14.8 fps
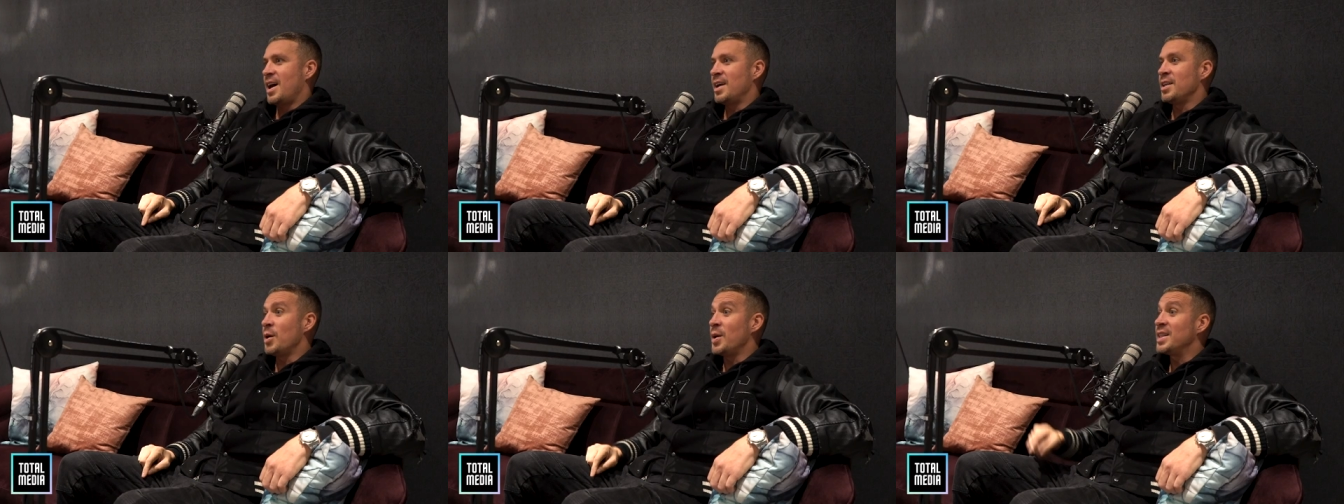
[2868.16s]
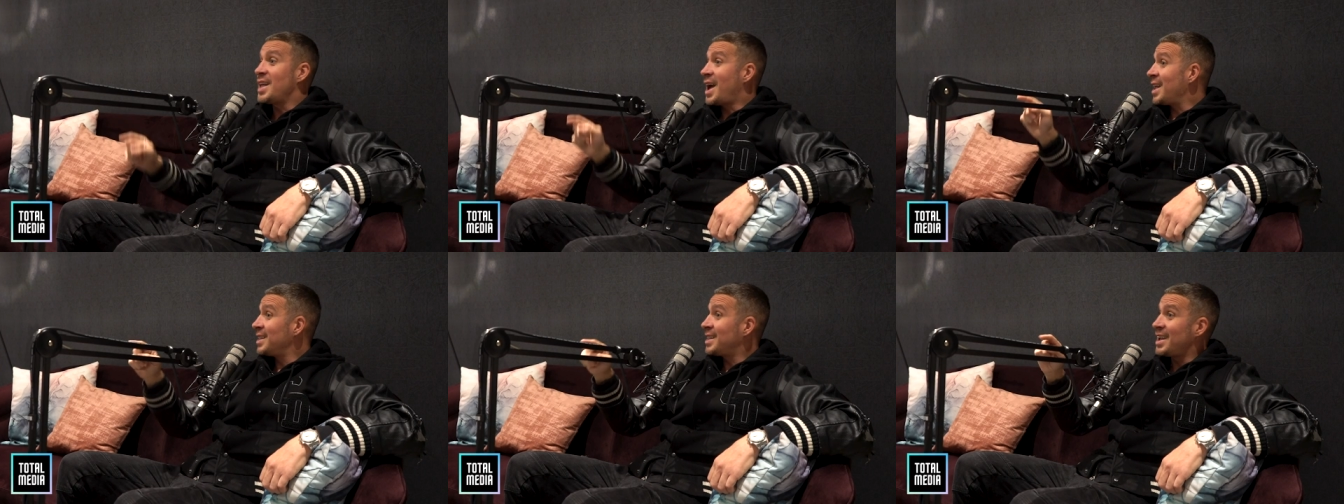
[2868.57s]
I know. And,
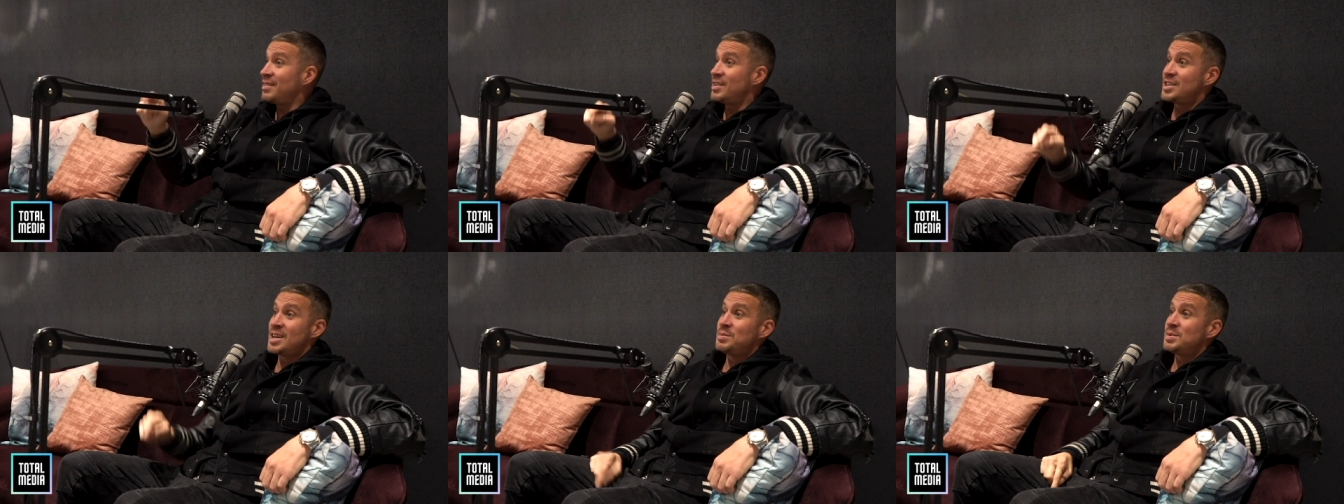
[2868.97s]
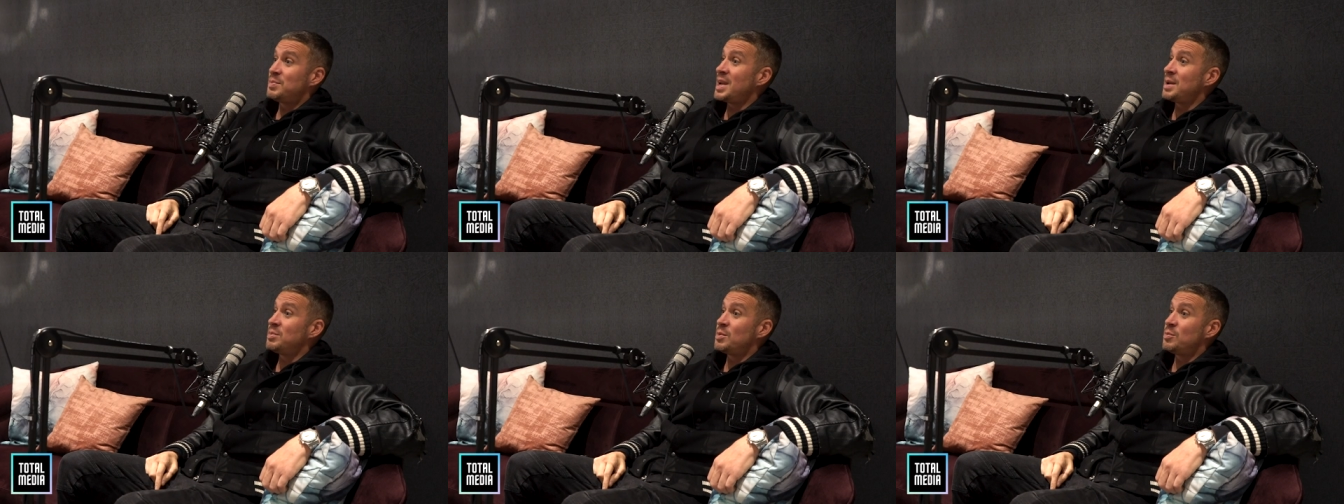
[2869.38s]
and David James
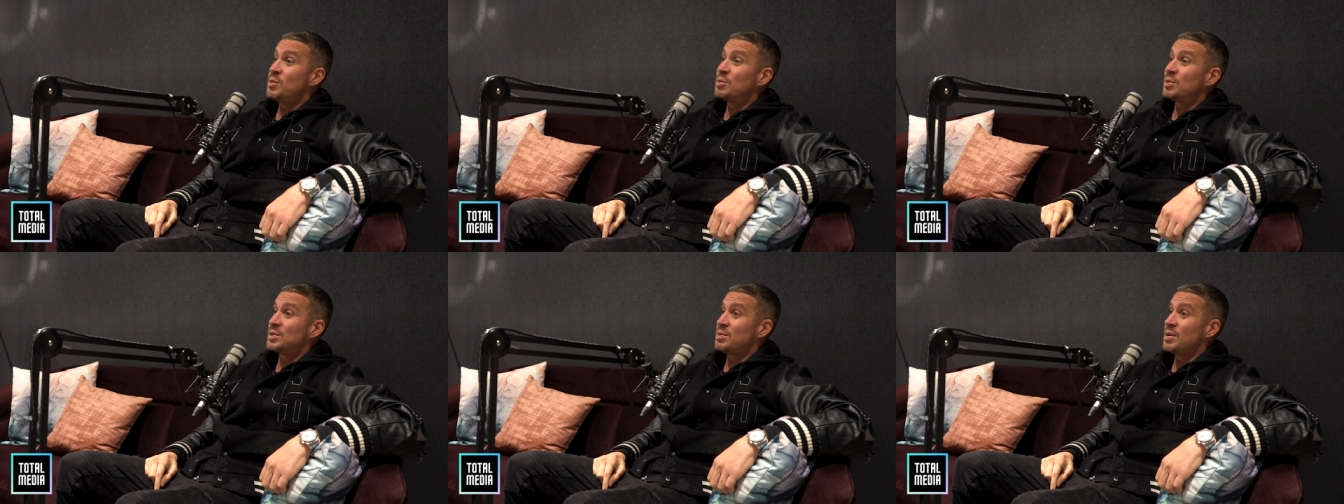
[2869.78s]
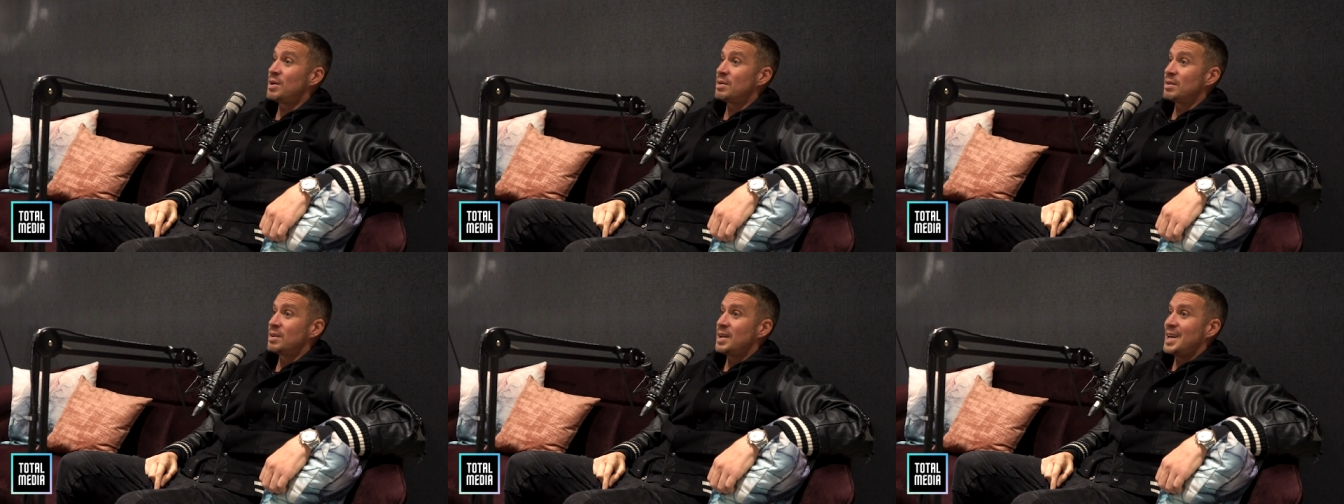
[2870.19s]
blamed the wall as
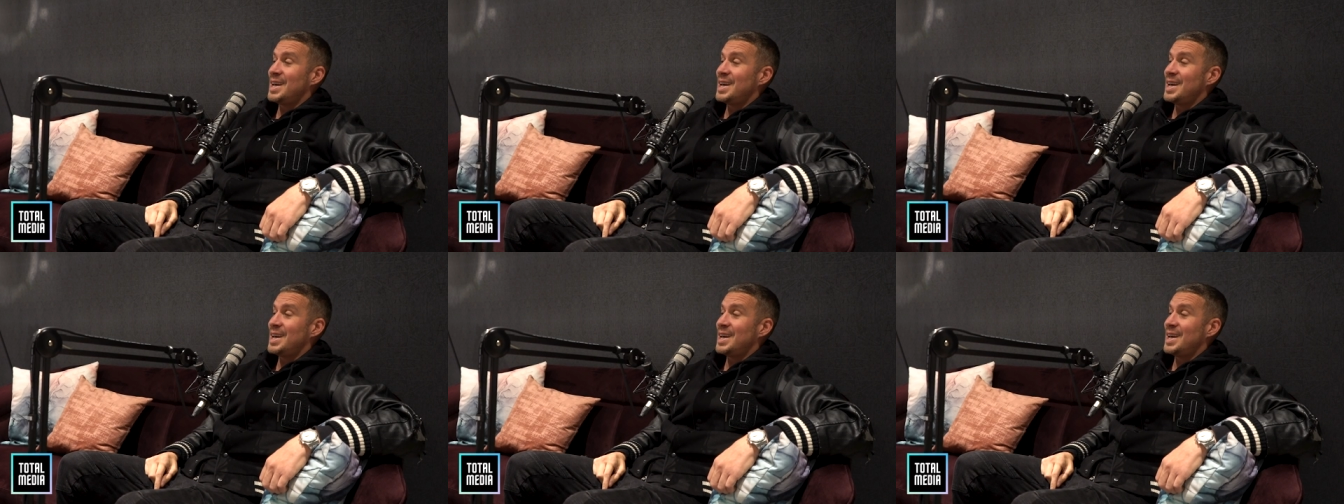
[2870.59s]
well.